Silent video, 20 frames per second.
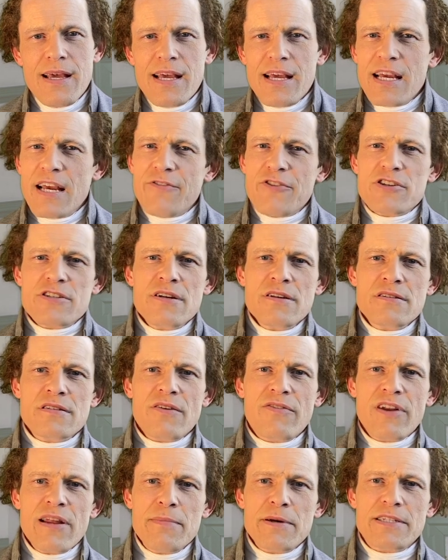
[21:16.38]
If the Sons
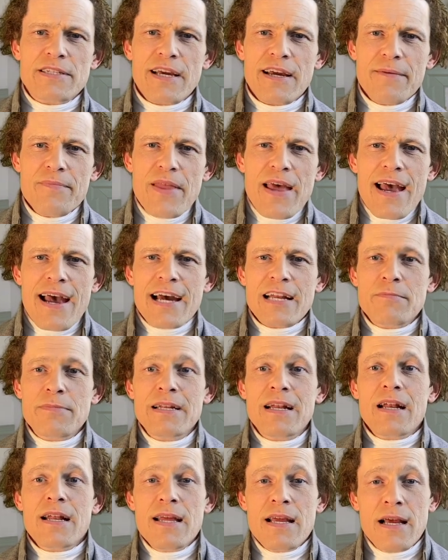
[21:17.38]
of Liberty had
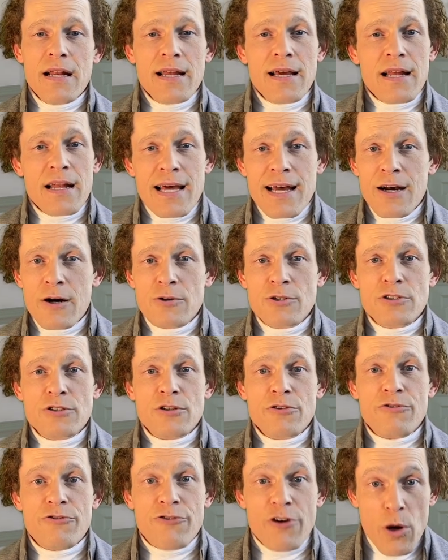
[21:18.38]
been legally allowed
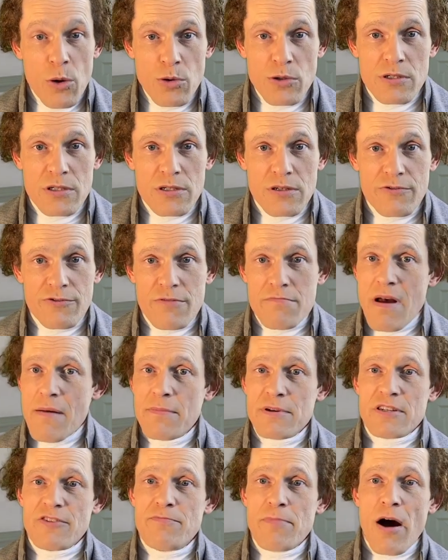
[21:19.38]
to vote for
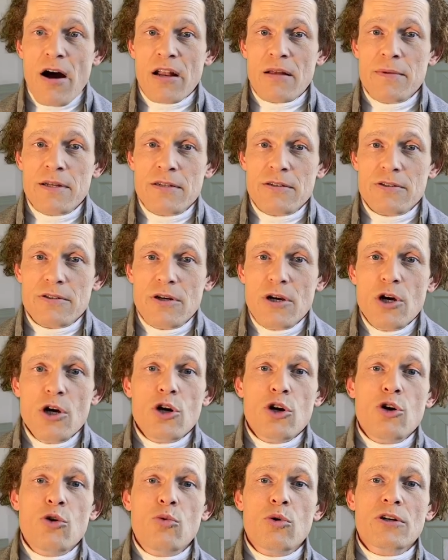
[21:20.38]
members of Parliament
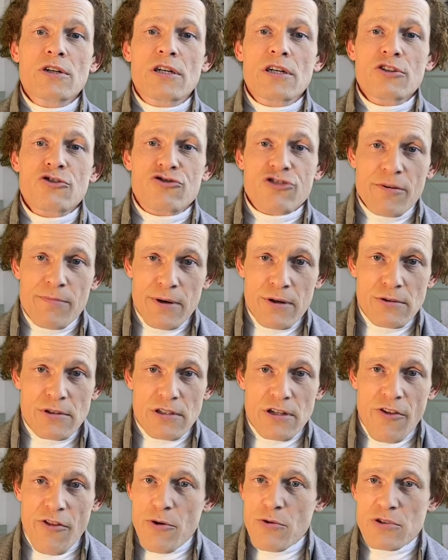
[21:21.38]
who would contribute
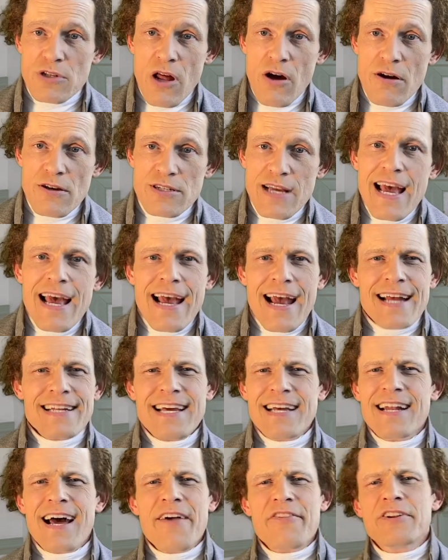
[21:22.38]
to those laws, and
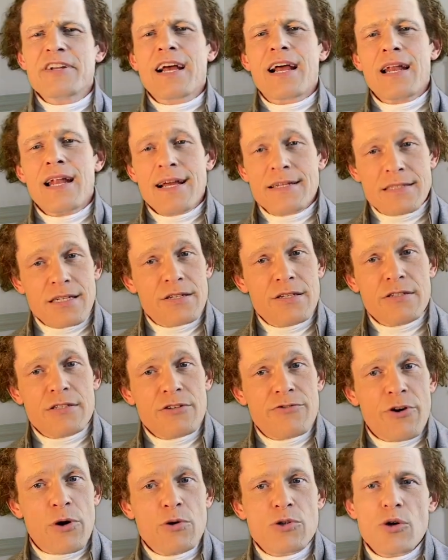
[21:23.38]
had either neglected to
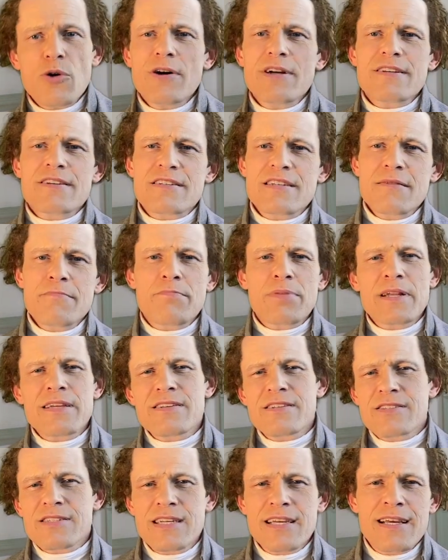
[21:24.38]
vote or had simply
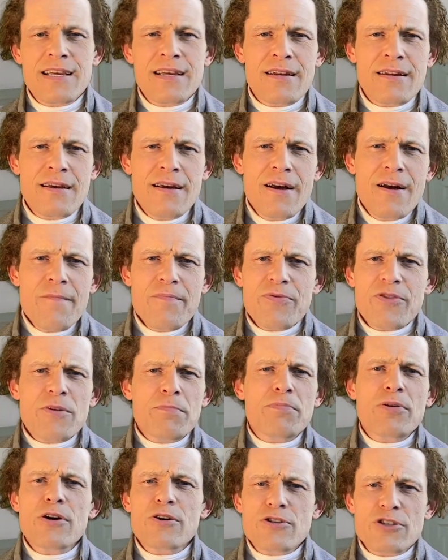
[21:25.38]
seen the
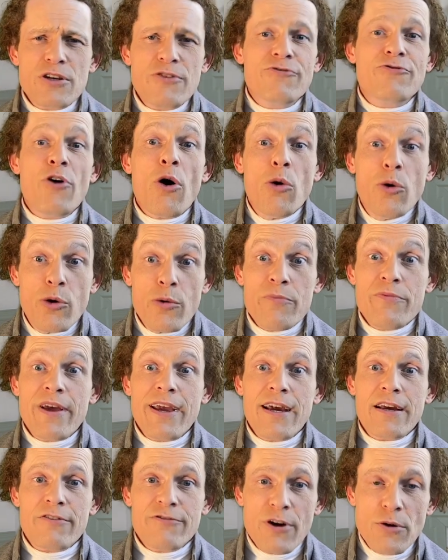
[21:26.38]
person for whom they
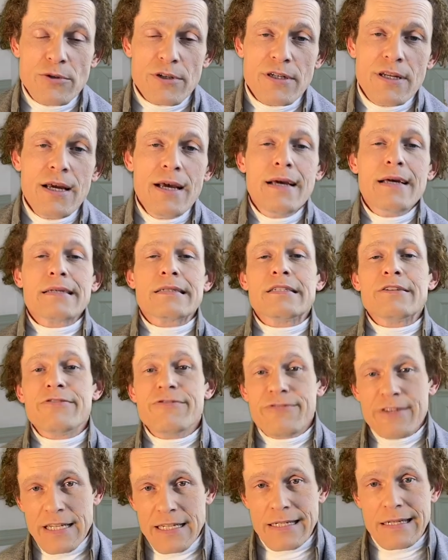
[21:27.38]
had voted
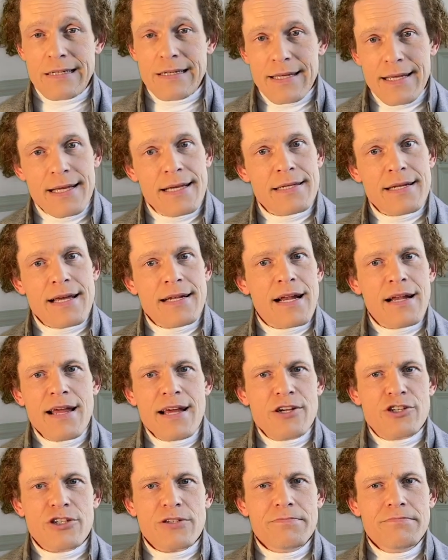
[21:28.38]
defeated in an
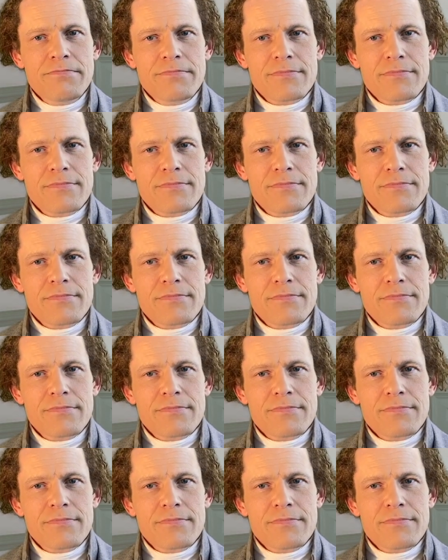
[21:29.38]
election,